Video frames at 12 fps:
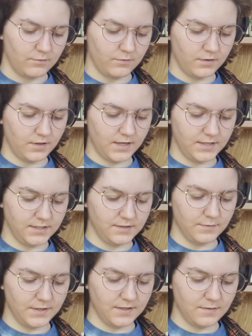well, I need
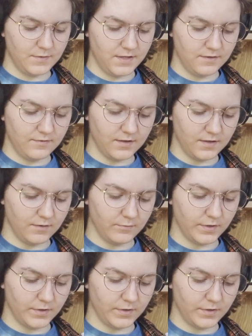to make them even,